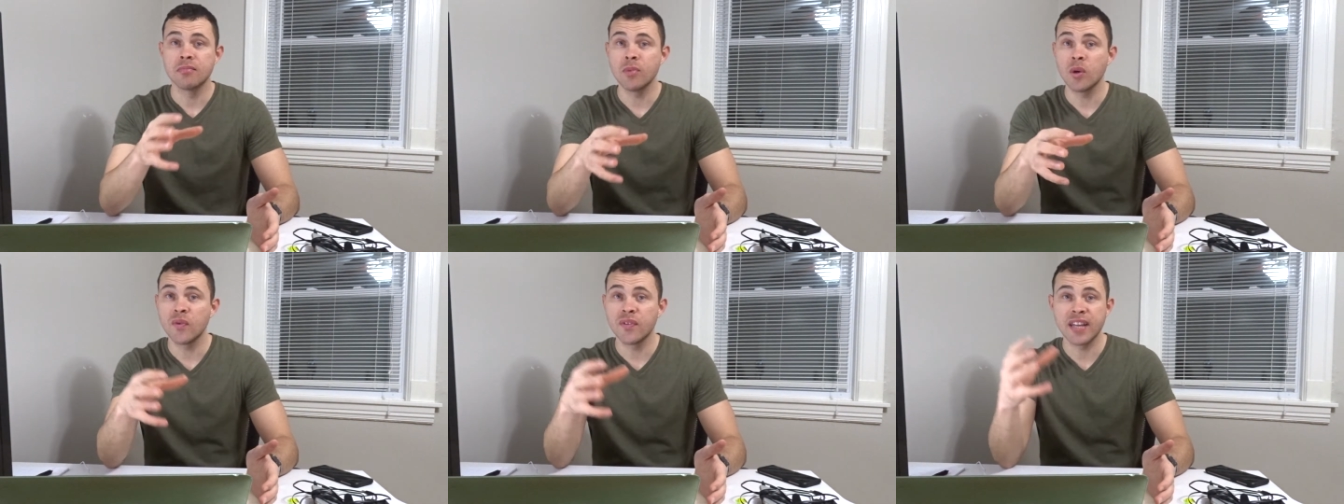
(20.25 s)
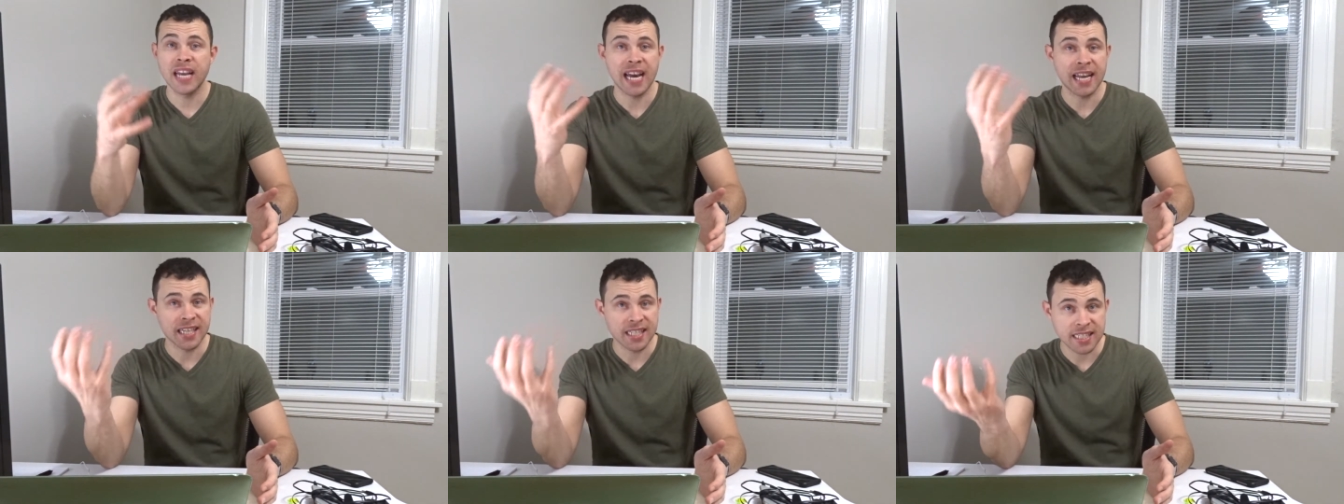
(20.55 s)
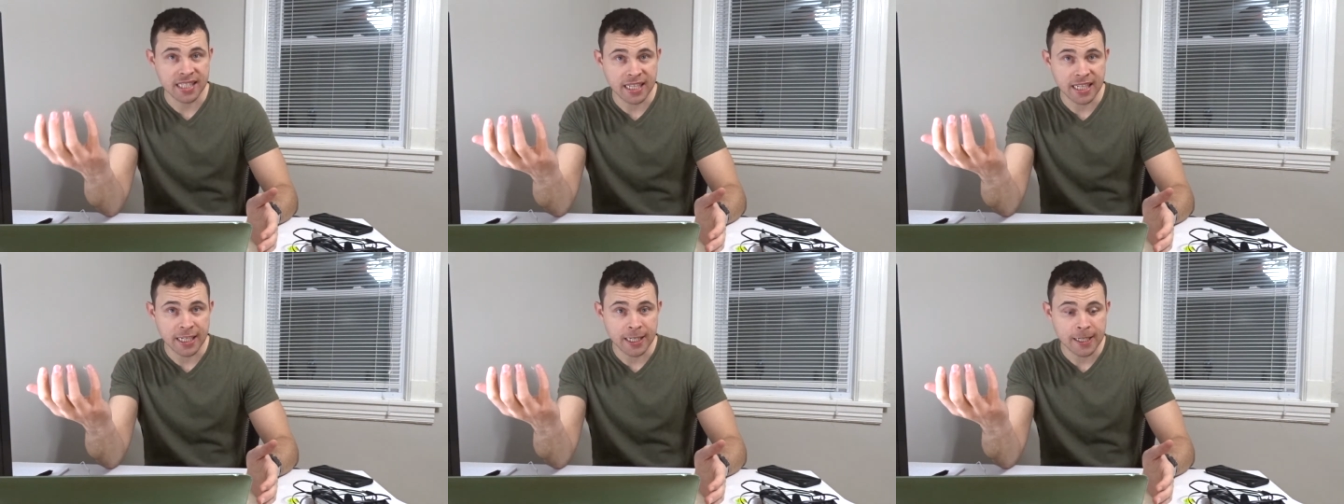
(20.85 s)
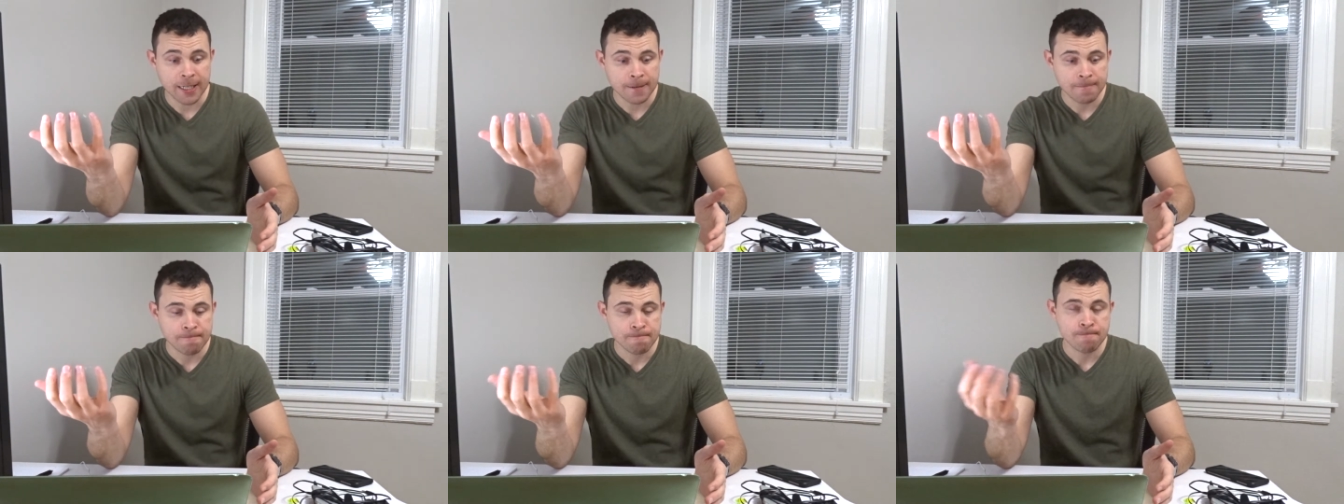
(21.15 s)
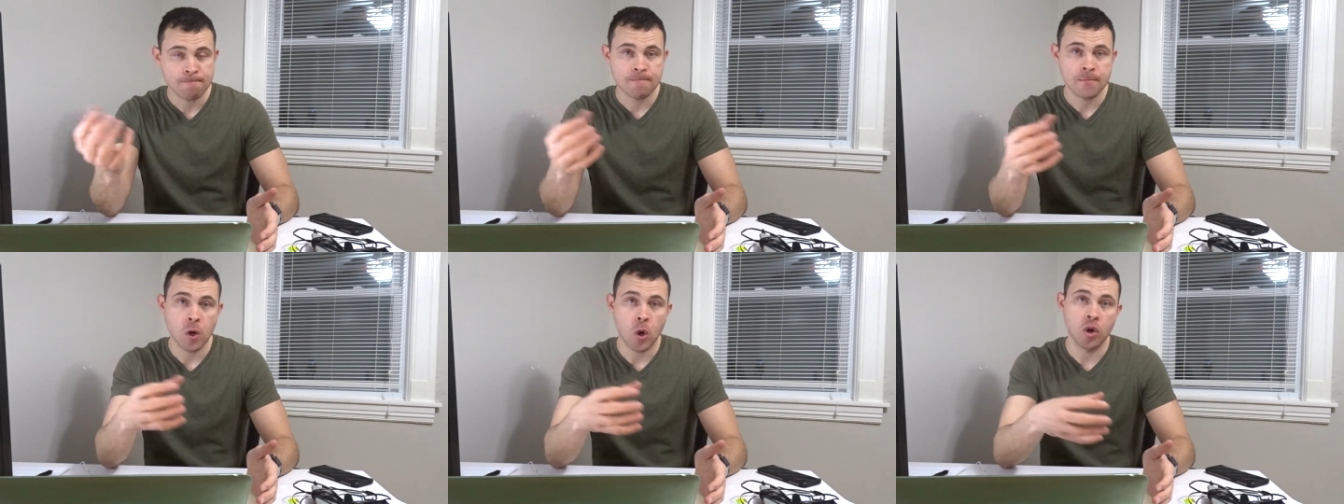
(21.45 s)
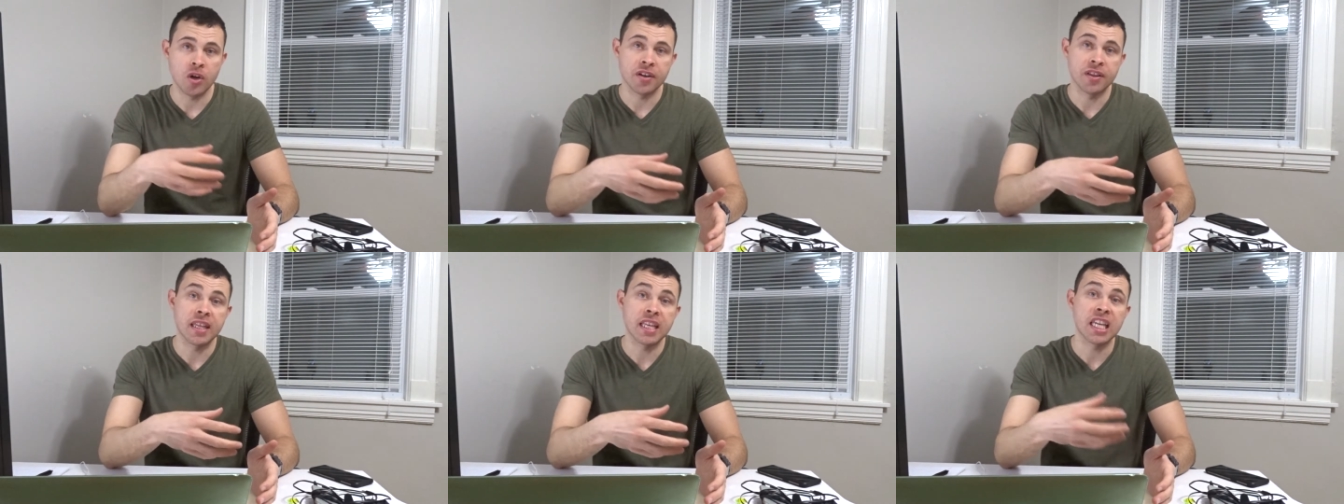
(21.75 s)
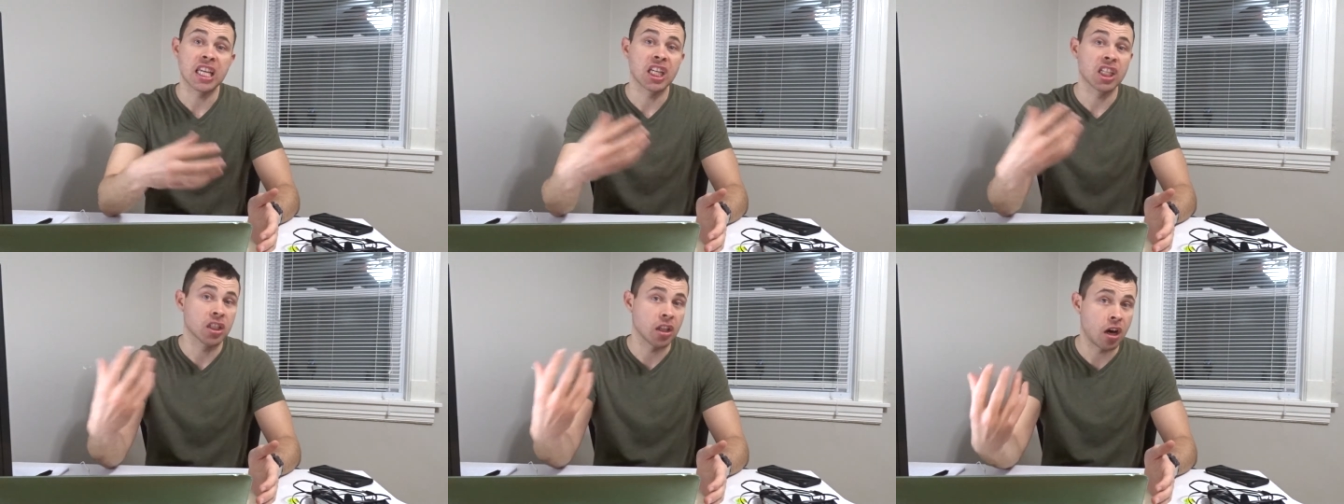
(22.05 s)
moving out of state, or you're
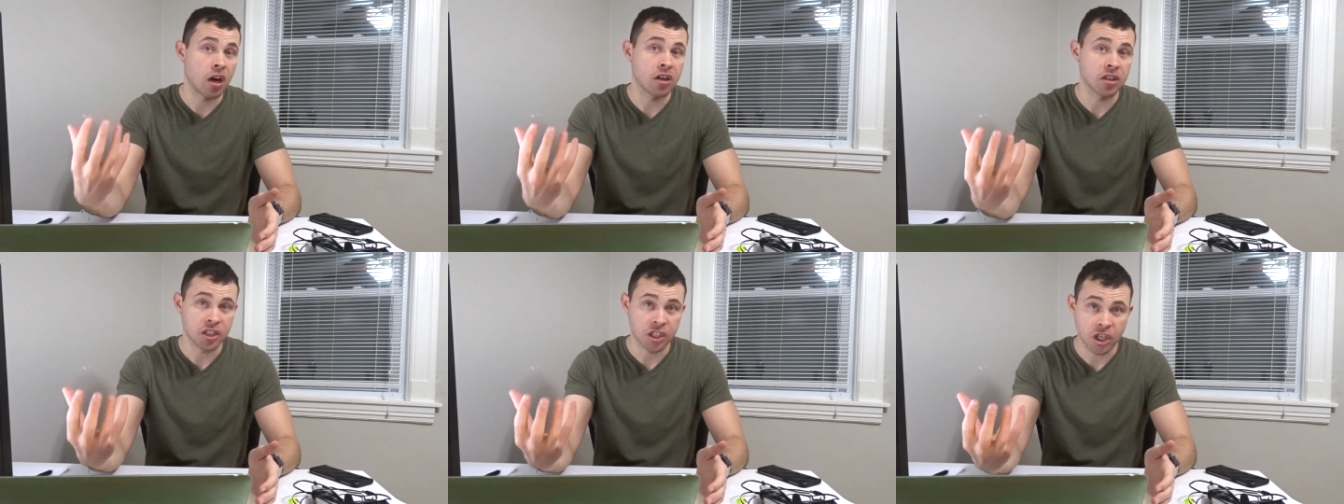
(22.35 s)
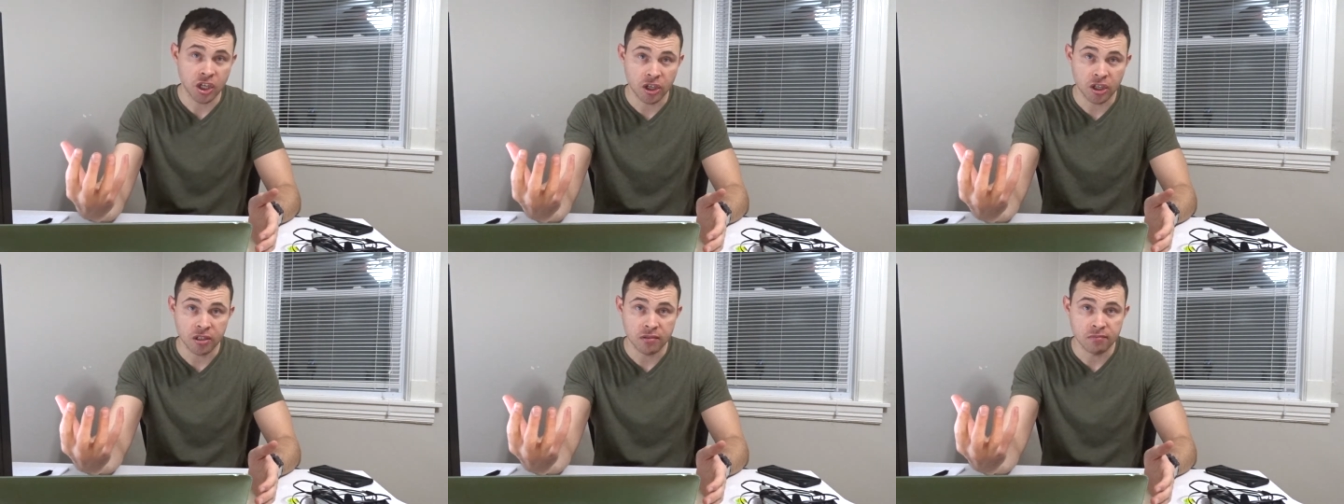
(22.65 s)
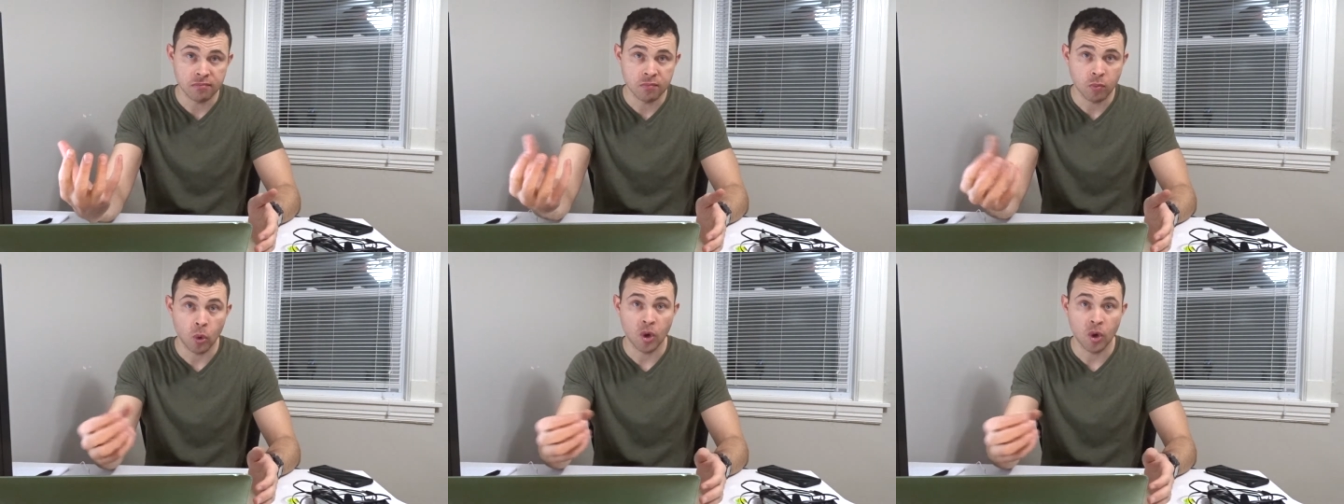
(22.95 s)
thinking long-term,